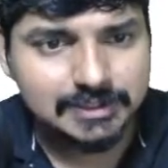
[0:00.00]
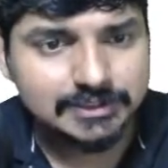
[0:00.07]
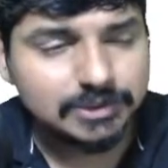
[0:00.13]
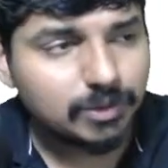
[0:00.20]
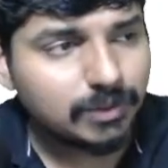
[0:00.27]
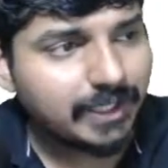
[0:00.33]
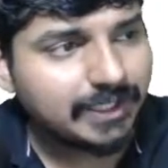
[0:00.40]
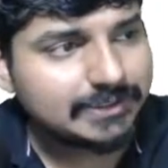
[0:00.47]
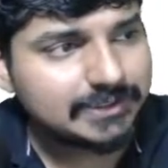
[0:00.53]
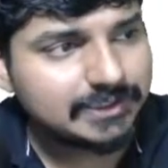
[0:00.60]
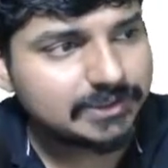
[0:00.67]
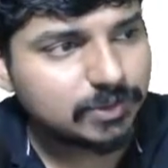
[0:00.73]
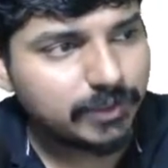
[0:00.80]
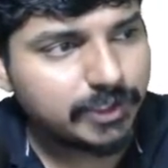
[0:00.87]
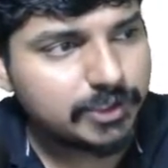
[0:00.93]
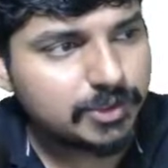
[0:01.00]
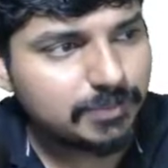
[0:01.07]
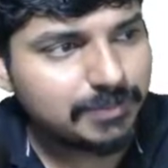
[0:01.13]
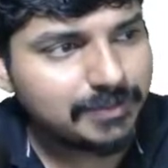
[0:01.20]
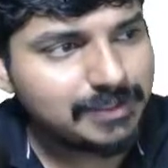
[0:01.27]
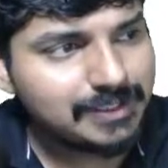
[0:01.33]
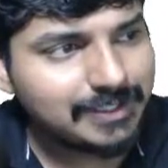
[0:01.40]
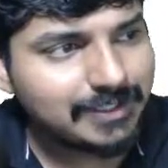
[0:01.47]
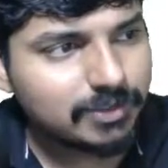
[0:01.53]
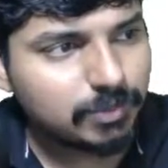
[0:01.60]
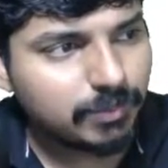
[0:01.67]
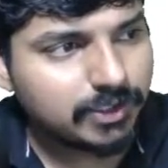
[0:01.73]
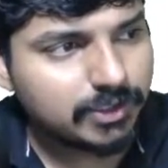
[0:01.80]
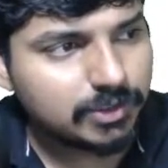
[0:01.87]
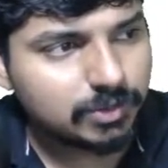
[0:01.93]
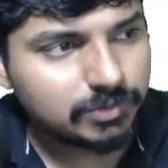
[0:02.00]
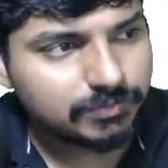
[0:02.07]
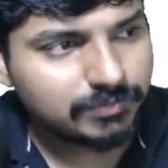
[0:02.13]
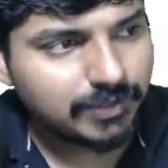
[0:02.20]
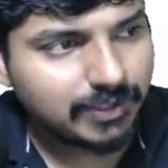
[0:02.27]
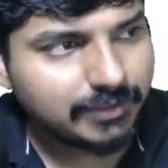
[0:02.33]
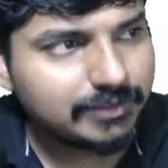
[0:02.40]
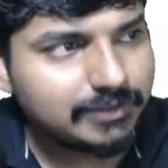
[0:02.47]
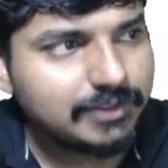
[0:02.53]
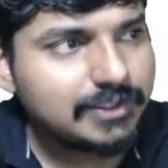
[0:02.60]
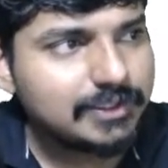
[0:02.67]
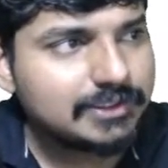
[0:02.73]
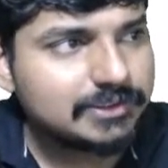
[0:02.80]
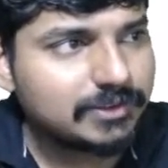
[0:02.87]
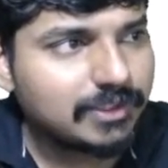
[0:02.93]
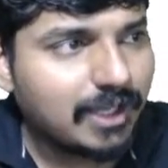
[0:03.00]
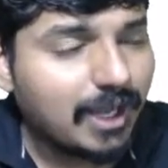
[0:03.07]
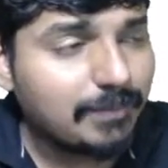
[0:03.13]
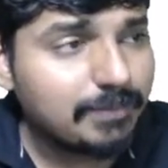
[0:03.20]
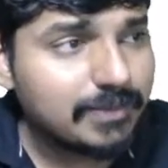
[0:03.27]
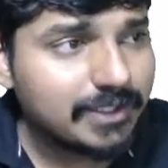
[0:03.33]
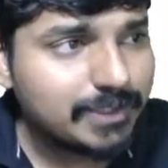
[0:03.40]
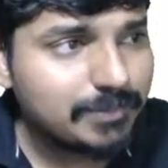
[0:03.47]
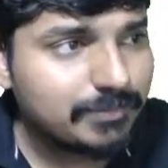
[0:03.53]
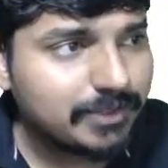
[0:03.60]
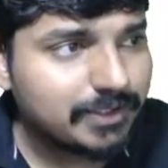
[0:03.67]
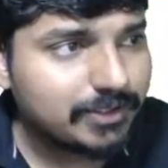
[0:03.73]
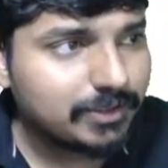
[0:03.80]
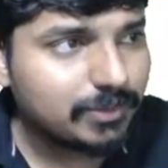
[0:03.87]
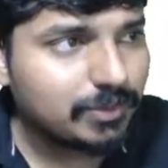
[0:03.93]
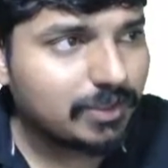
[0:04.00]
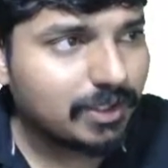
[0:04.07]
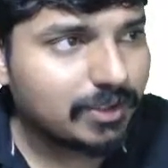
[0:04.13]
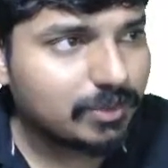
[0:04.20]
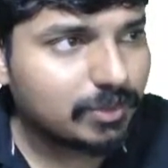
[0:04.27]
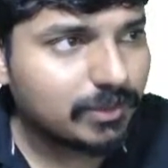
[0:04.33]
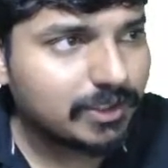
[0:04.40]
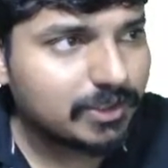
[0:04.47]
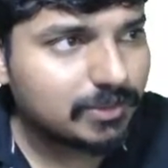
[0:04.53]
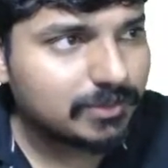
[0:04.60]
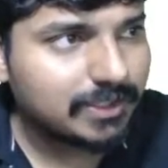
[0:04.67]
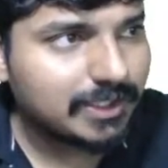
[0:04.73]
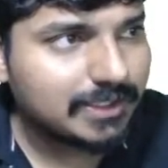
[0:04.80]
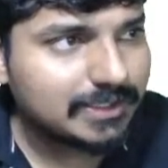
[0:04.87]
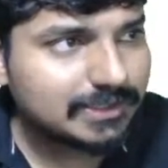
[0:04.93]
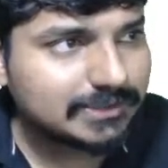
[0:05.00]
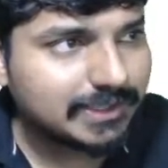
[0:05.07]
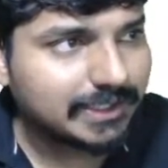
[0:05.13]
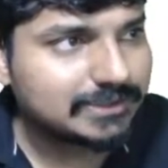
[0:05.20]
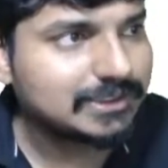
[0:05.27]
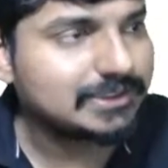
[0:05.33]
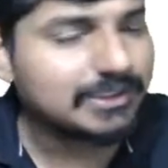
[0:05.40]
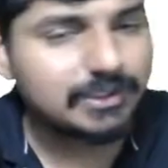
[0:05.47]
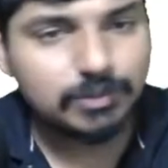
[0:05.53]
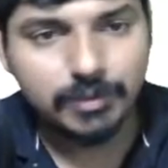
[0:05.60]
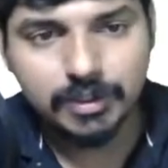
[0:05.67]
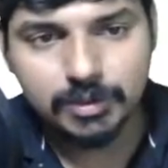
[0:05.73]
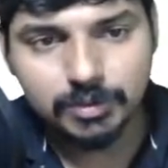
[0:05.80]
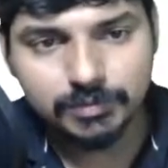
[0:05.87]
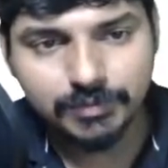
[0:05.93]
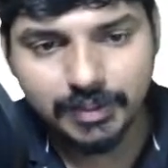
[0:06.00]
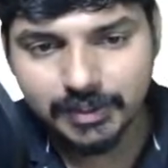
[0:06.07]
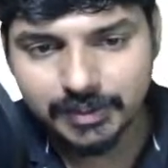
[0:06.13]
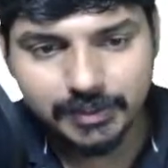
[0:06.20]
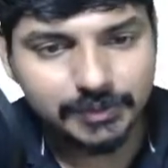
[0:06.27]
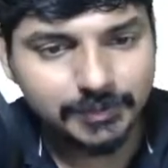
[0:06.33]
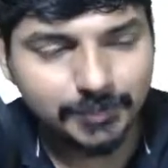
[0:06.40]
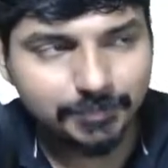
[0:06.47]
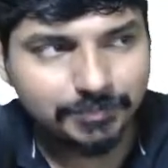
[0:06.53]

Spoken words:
So x is going to be equal to 1. So the upper limit you are going to get is x is equal to 1 here.